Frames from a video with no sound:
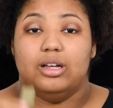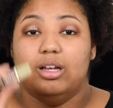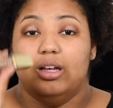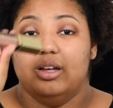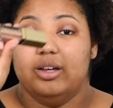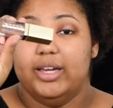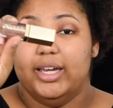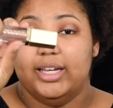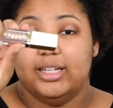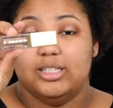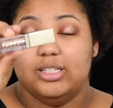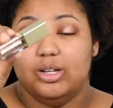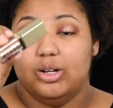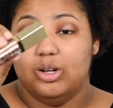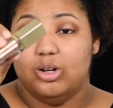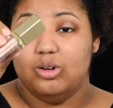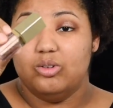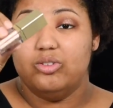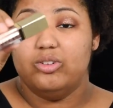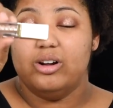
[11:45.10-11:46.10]
Okay, so
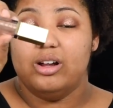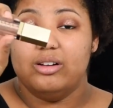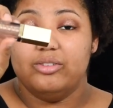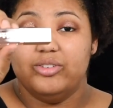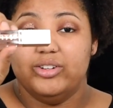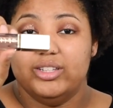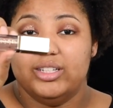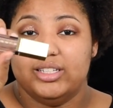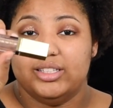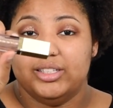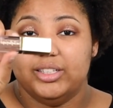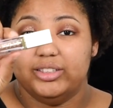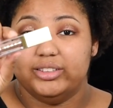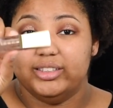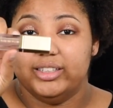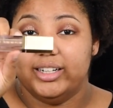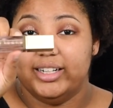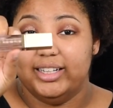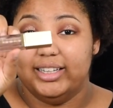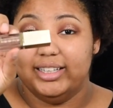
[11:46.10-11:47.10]
overall for the
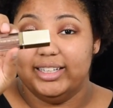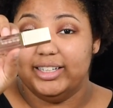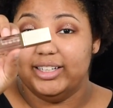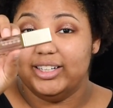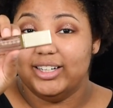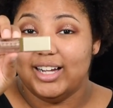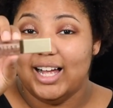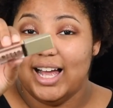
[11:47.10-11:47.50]
Stila Glitter